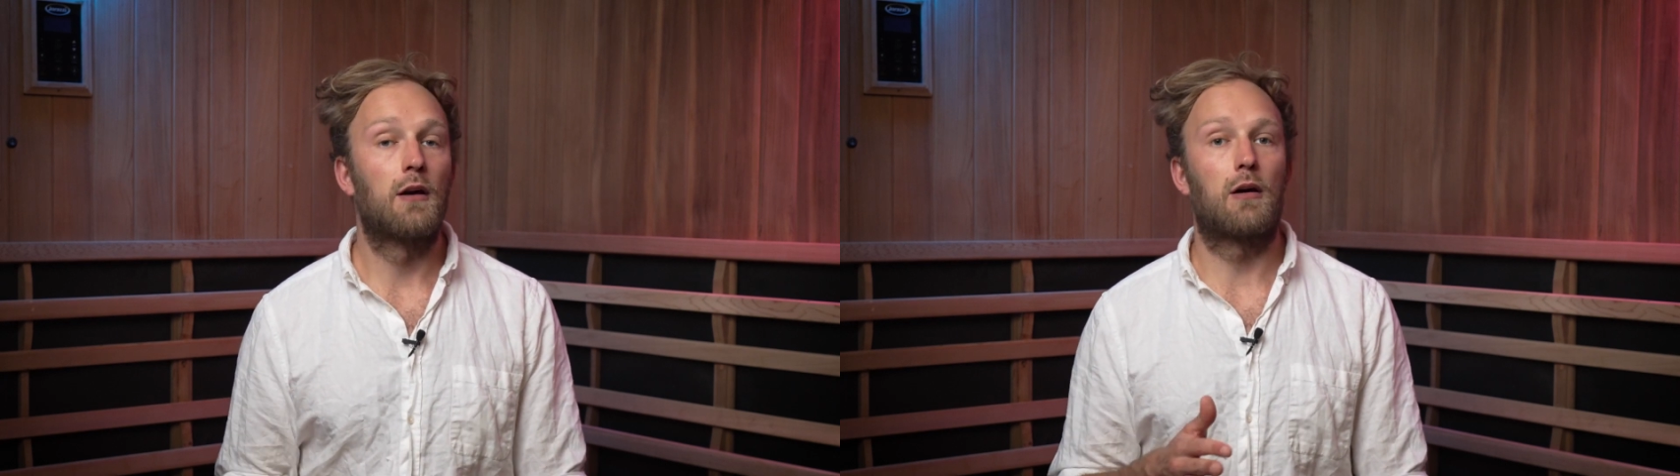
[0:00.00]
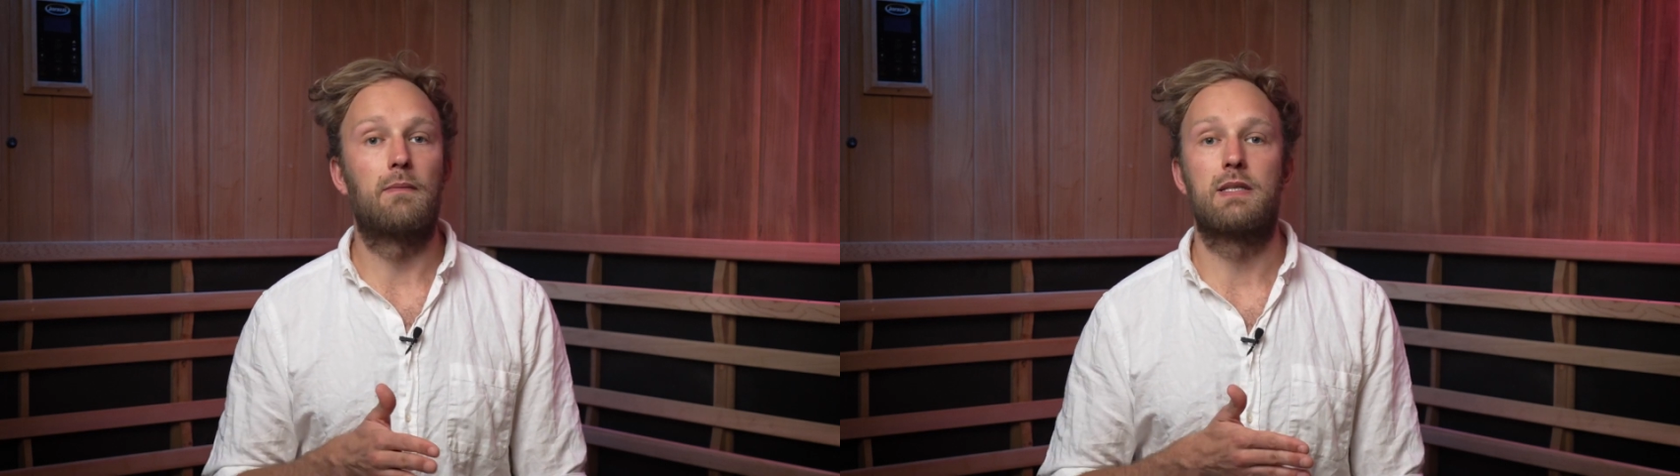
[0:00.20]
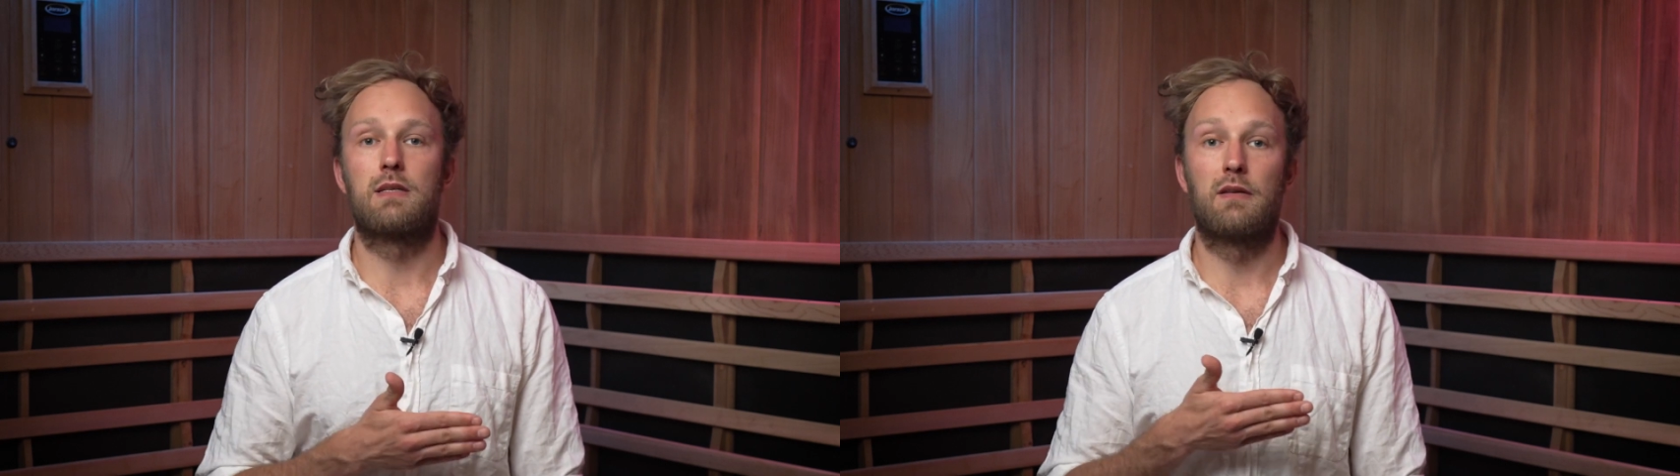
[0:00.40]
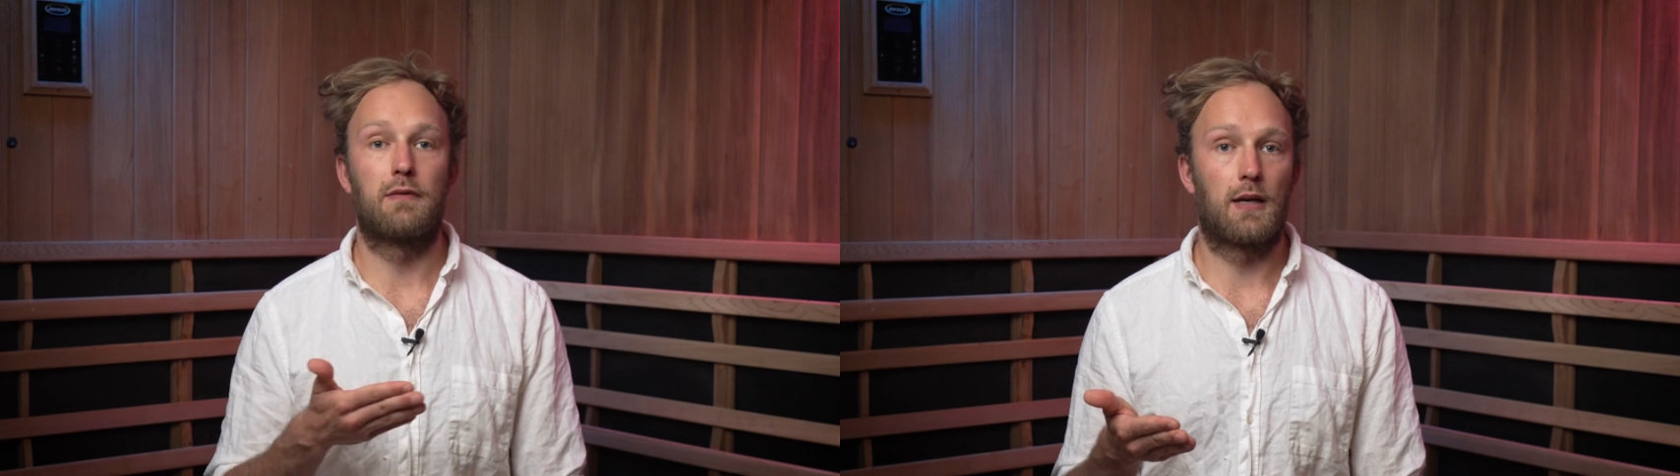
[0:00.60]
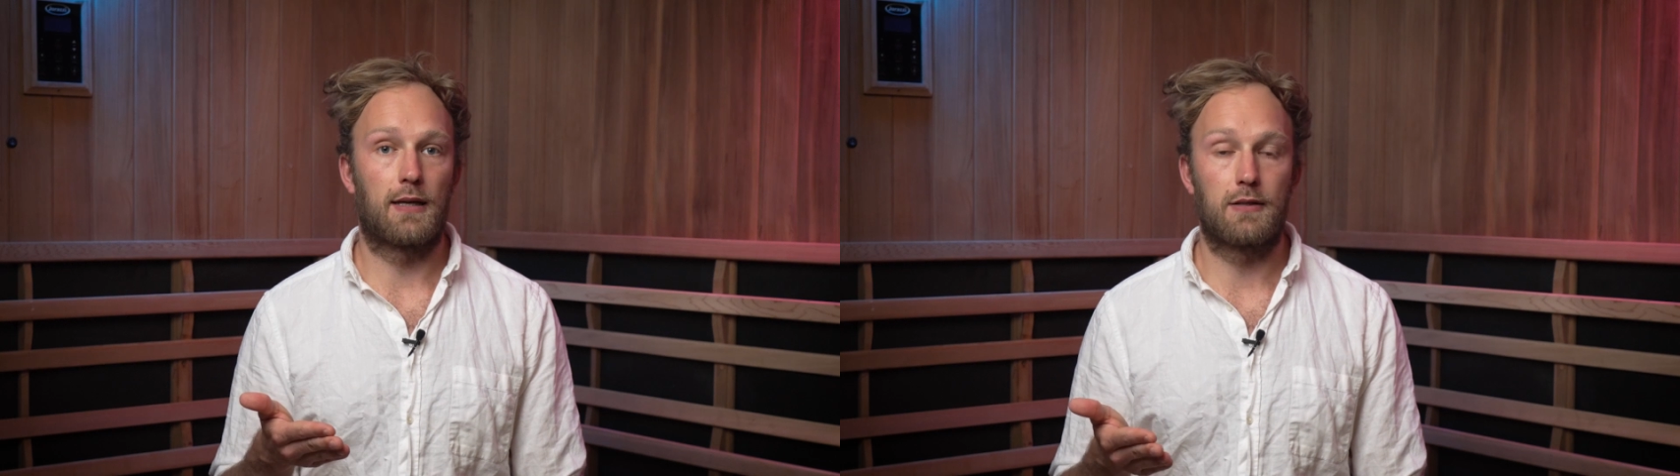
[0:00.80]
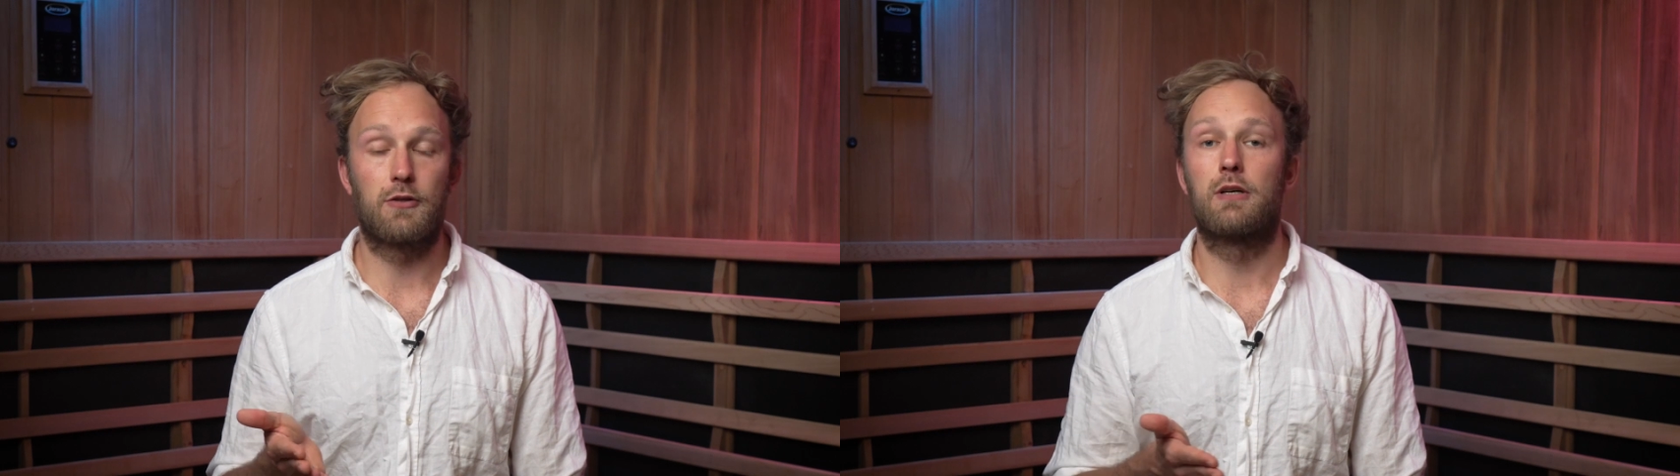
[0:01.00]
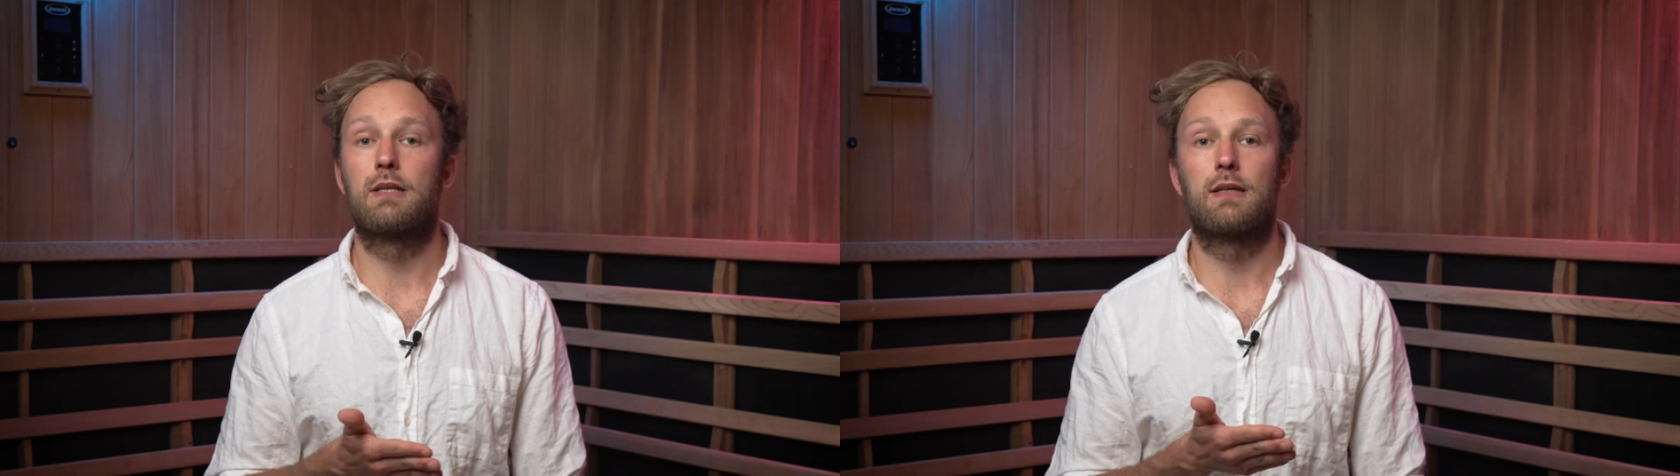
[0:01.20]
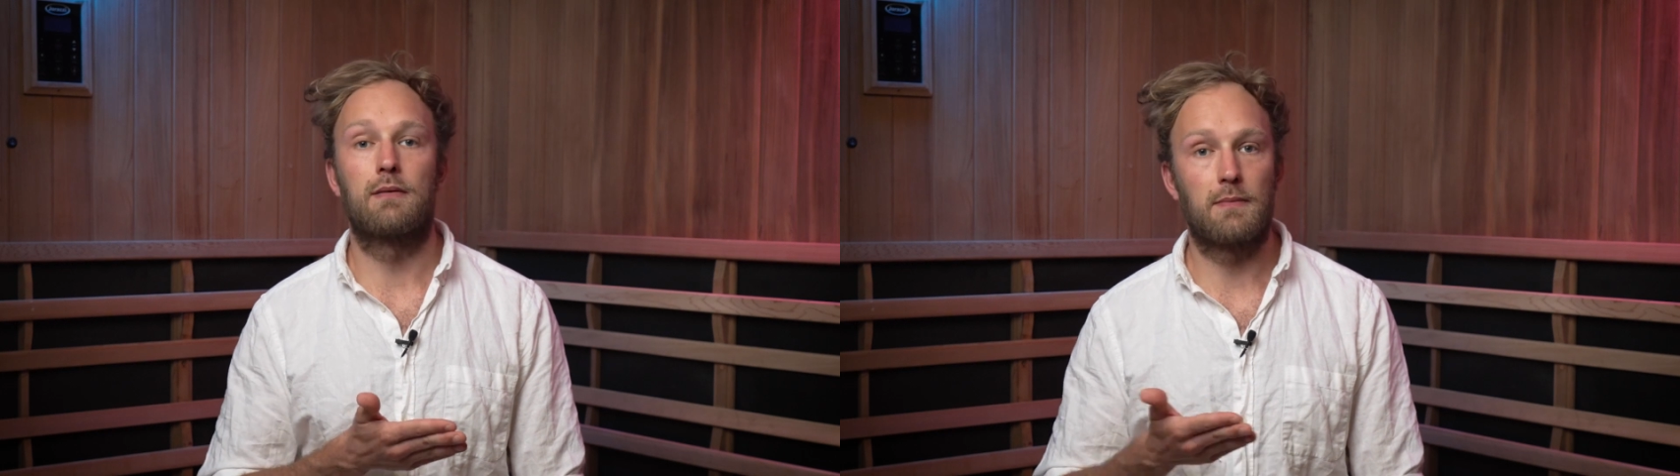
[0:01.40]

Obviously, if you like it hotter,